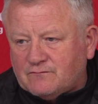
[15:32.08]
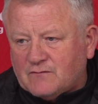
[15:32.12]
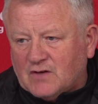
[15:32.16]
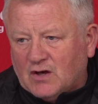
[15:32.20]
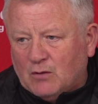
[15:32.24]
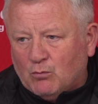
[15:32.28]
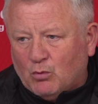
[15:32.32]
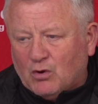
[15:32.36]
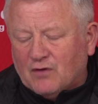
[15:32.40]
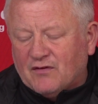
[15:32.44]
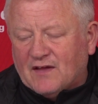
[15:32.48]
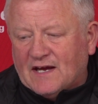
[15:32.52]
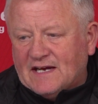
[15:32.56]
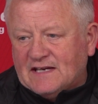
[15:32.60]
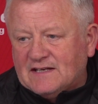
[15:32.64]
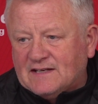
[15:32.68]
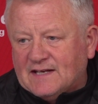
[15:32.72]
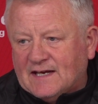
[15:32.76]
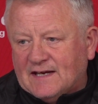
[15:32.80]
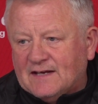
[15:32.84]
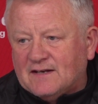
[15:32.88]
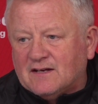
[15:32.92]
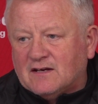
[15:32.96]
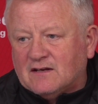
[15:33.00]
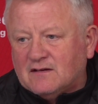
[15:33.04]
what they
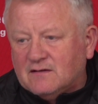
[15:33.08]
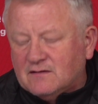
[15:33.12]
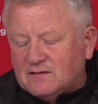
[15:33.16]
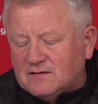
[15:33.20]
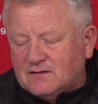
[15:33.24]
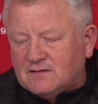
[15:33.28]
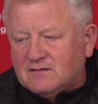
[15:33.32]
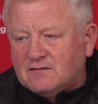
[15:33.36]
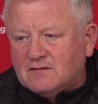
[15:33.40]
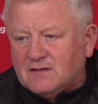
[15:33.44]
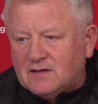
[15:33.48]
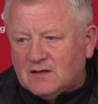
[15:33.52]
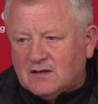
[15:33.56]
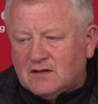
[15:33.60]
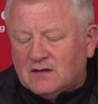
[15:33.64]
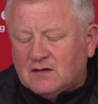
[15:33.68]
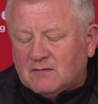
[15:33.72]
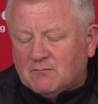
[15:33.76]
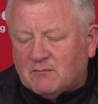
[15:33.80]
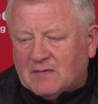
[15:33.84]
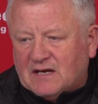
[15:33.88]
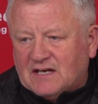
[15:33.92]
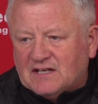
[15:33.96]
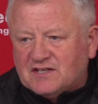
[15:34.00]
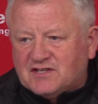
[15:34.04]
did, and
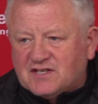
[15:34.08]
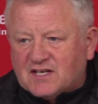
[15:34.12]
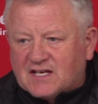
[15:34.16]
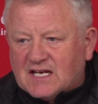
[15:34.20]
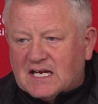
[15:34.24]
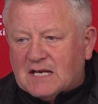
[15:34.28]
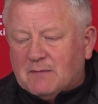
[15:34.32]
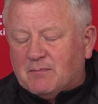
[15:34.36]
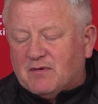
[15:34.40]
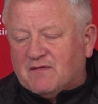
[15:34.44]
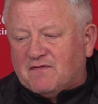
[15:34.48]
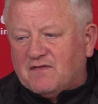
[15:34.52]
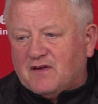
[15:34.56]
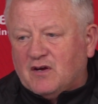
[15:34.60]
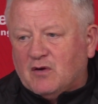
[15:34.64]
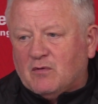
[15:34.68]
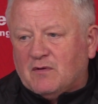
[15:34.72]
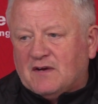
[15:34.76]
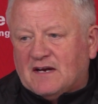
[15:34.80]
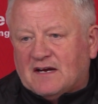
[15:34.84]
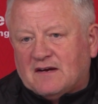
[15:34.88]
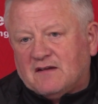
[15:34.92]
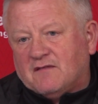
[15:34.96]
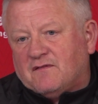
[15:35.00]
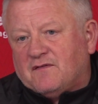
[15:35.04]
managed to keep a few
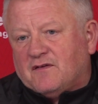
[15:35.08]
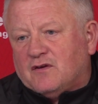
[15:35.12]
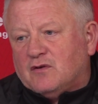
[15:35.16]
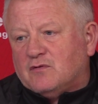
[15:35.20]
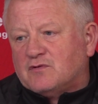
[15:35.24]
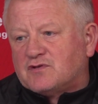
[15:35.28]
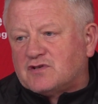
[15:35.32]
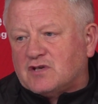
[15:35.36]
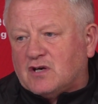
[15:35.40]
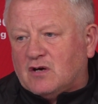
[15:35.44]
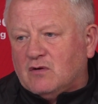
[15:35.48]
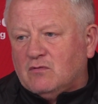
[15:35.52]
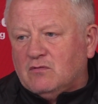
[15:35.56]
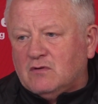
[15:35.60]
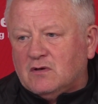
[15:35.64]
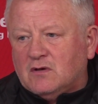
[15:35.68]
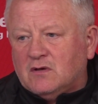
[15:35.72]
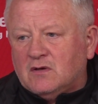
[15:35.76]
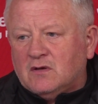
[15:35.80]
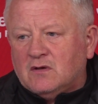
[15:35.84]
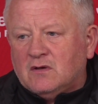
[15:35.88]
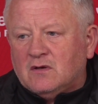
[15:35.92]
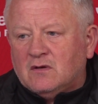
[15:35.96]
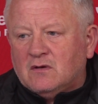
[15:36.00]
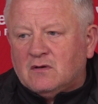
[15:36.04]
and add a few. So,
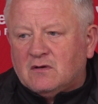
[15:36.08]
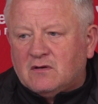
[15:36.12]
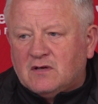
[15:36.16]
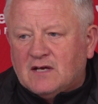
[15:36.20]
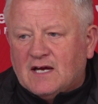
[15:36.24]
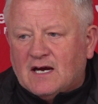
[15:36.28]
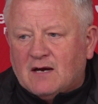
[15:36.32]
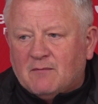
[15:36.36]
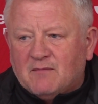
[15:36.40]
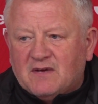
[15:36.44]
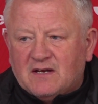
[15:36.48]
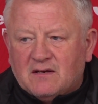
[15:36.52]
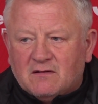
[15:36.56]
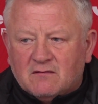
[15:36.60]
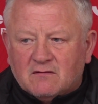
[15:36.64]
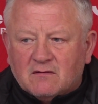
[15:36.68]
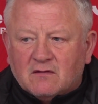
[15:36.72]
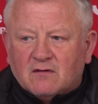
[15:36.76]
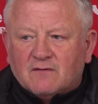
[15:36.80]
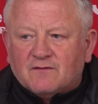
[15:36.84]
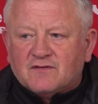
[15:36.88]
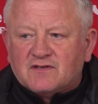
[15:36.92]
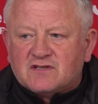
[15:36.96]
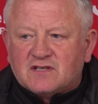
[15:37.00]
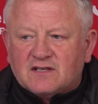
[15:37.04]
yeah, I mean,
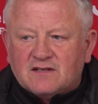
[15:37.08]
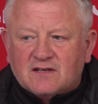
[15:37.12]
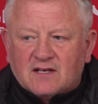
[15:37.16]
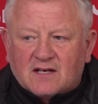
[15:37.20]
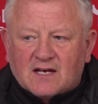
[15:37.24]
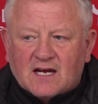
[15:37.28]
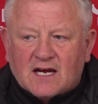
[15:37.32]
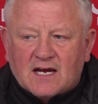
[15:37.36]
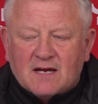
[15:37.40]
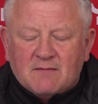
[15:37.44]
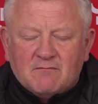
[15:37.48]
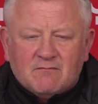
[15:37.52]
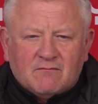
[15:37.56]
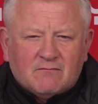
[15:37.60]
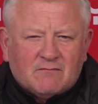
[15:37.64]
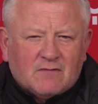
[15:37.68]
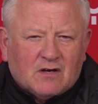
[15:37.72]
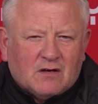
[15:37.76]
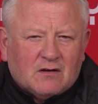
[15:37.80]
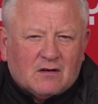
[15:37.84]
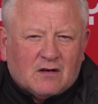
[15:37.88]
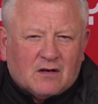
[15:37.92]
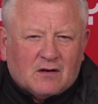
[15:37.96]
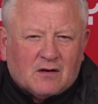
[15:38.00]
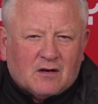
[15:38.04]
obviously the game
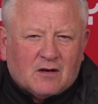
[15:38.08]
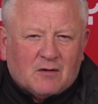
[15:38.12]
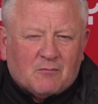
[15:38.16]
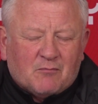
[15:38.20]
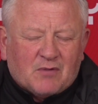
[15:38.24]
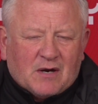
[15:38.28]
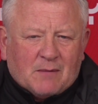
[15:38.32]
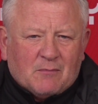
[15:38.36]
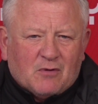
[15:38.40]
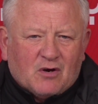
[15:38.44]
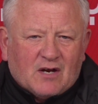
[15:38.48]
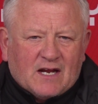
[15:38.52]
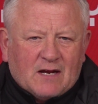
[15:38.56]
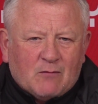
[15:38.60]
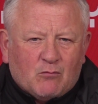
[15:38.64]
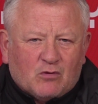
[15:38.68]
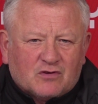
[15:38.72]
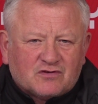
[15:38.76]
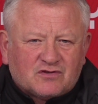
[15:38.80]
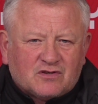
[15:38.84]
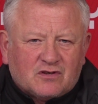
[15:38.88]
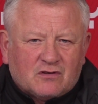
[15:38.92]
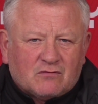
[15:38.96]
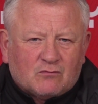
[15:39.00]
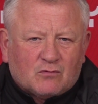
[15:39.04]
at Bramall Lane
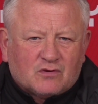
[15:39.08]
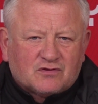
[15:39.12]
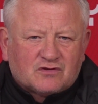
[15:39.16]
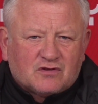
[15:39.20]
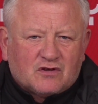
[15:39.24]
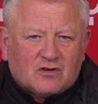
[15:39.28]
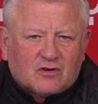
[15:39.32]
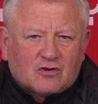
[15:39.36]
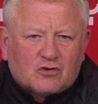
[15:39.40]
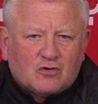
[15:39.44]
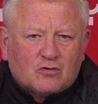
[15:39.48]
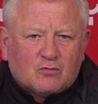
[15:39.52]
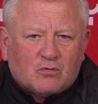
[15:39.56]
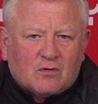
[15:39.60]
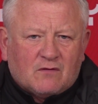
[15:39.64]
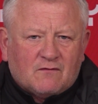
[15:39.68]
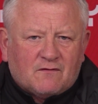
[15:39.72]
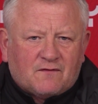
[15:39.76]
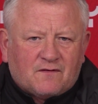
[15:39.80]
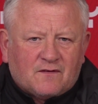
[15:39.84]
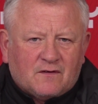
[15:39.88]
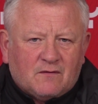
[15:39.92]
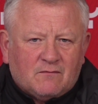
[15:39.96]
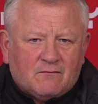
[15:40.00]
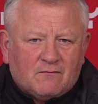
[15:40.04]
wasn't a good one
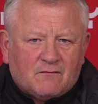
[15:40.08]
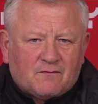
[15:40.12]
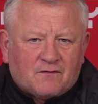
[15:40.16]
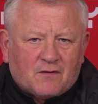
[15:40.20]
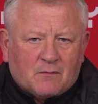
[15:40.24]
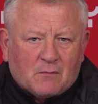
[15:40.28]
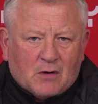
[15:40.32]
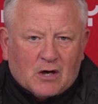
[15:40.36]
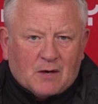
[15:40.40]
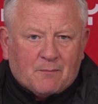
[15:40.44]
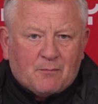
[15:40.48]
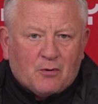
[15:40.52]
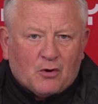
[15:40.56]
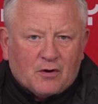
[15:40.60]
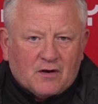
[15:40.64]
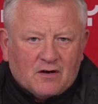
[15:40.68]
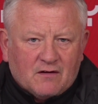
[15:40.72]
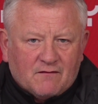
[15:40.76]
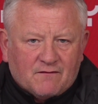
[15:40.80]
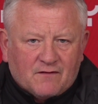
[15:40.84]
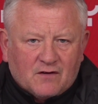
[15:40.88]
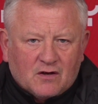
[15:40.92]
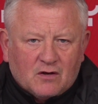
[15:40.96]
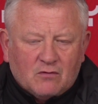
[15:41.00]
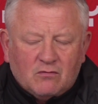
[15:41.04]
from our point
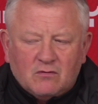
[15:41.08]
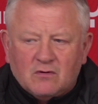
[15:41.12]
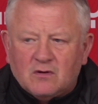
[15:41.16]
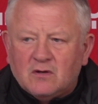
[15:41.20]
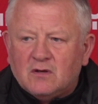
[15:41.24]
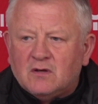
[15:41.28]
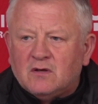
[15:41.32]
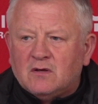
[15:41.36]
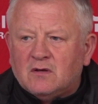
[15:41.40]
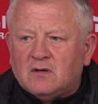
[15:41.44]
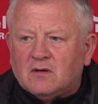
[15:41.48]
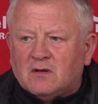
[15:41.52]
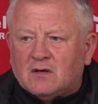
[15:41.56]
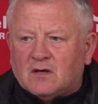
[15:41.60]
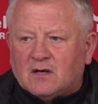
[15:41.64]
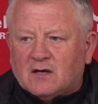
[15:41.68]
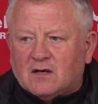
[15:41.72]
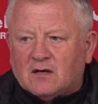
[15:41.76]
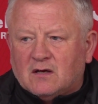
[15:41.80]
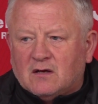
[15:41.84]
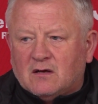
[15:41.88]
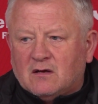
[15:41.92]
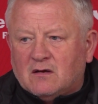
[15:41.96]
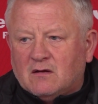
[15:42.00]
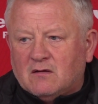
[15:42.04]
of view.
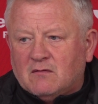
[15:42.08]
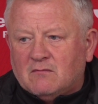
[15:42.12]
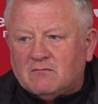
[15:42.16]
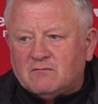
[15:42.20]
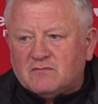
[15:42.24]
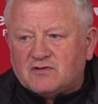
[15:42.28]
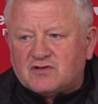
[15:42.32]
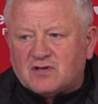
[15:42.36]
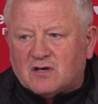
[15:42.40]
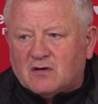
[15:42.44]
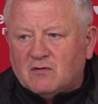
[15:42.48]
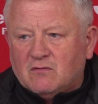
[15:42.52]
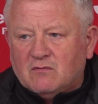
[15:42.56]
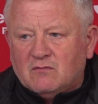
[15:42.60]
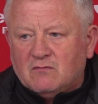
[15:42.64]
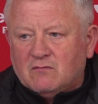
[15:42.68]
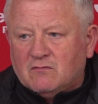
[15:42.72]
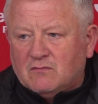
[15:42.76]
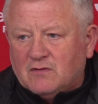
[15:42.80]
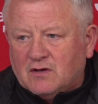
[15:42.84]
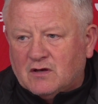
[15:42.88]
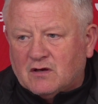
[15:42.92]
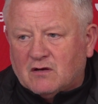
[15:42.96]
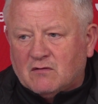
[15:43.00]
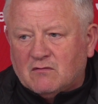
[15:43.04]
So,
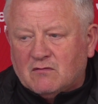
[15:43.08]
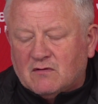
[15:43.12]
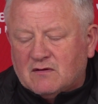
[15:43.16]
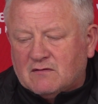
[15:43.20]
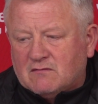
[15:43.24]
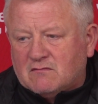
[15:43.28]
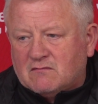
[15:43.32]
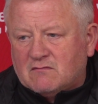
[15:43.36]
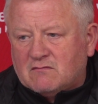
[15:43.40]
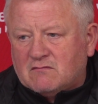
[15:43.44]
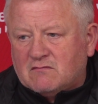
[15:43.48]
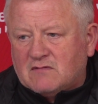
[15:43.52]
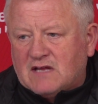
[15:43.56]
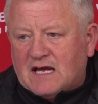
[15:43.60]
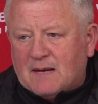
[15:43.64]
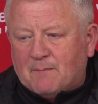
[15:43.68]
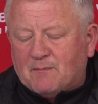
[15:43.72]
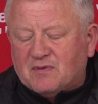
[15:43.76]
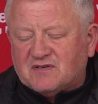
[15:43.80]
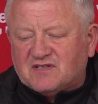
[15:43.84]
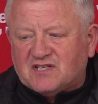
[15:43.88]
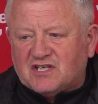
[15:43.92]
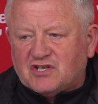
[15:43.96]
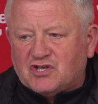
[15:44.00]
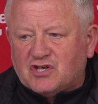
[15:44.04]
you know, their
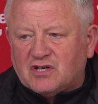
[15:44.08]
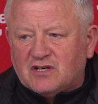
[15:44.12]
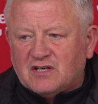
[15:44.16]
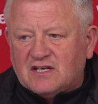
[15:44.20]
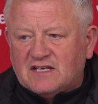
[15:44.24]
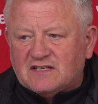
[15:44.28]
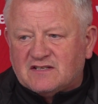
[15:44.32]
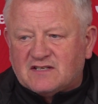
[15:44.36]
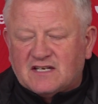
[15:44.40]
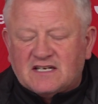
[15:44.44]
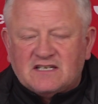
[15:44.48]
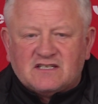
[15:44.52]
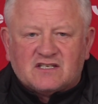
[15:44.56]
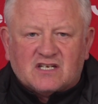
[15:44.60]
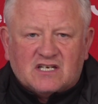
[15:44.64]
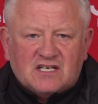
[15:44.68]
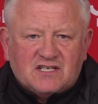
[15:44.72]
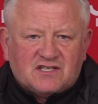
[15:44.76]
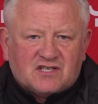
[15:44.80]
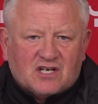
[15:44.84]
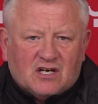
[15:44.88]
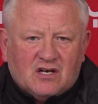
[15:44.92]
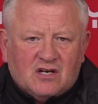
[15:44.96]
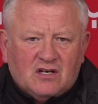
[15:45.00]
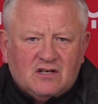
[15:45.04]
position
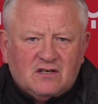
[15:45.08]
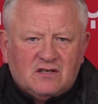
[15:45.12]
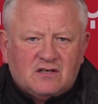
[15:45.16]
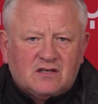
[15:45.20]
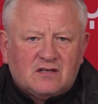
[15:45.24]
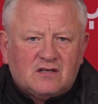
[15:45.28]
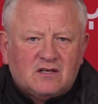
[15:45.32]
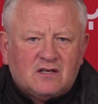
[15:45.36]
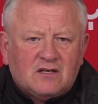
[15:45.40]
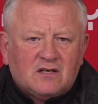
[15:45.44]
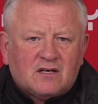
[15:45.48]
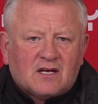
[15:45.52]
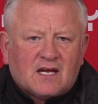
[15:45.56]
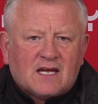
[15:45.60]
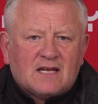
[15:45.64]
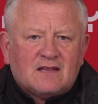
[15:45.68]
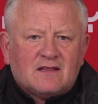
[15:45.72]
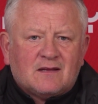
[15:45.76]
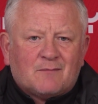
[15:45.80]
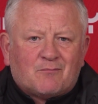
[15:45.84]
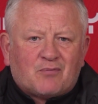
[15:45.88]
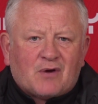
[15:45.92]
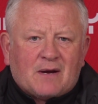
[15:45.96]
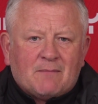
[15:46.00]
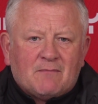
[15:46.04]
is earned in
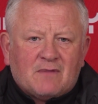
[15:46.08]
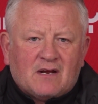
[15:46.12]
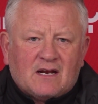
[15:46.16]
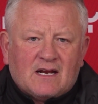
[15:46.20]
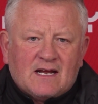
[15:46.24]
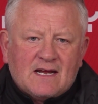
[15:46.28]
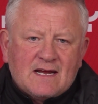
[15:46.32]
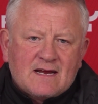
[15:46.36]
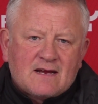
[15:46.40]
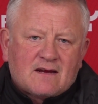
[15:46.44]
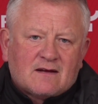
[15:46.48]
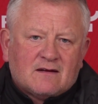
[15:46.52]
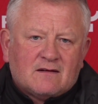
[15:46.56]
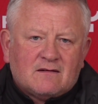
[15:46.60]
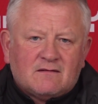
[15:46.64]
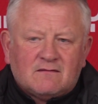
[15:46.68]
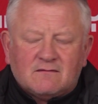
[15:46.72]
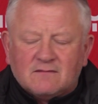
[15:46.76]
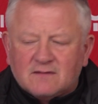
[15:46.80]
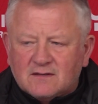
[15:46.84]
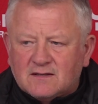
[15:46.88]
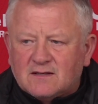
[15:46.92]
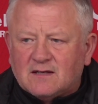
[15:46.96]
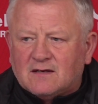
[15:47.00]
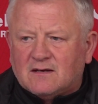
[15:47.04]
the Premier League,
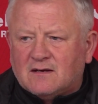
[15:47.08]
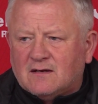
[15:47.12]
and